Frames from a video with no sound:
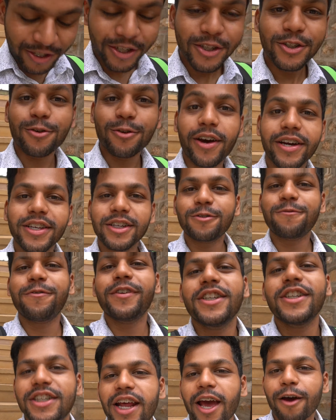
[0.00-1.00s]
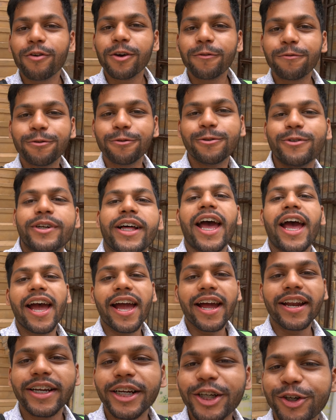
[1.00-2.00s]
So I just finished having food
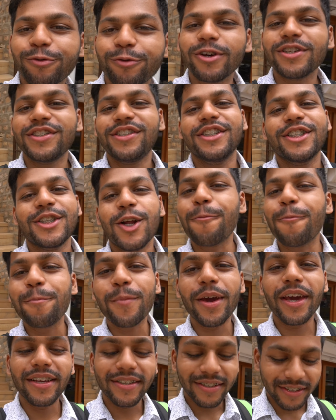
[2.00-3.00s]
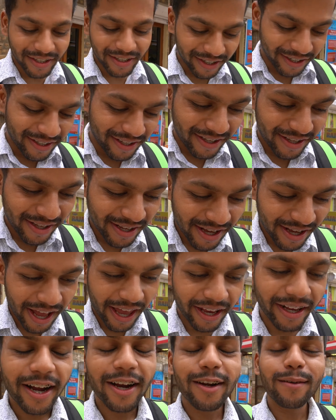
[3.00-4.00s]
and it was just amazing. I
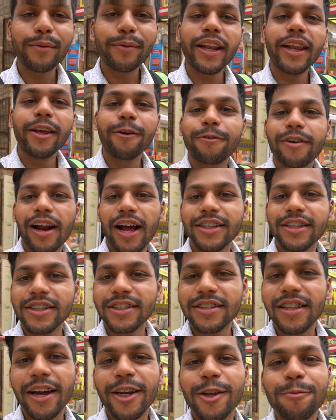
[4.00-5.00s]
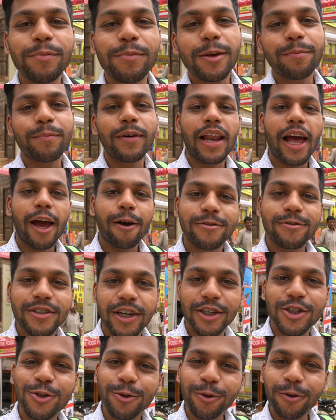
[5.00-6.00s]
can't believe Rajasthani people have
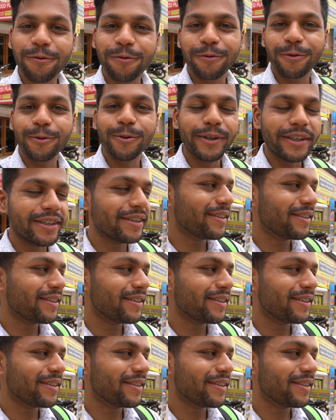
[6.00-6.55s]
such good food.